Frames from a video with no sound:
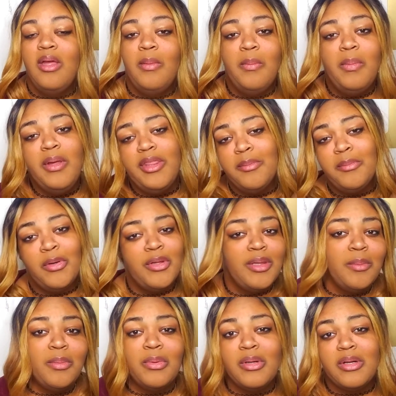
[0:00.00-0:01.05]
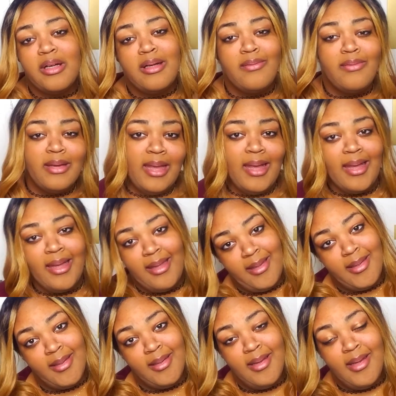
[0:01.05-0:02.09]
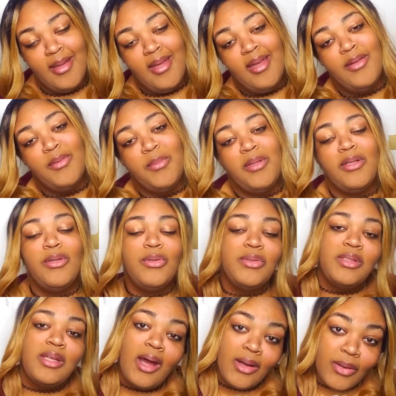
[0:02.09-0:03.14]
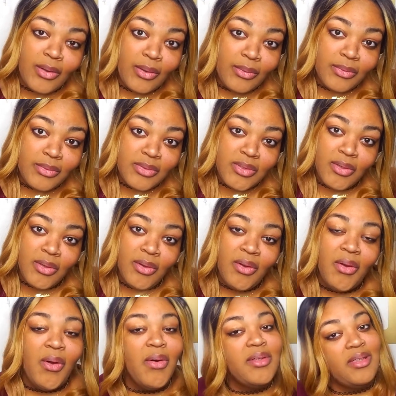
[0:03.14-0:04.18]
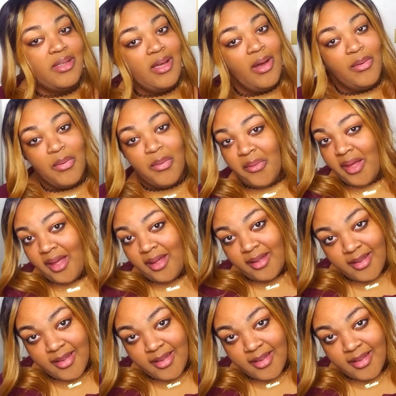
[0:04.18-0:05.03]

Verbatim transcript: put them on the border of a cake. And it'd be little tacos on a taco cake.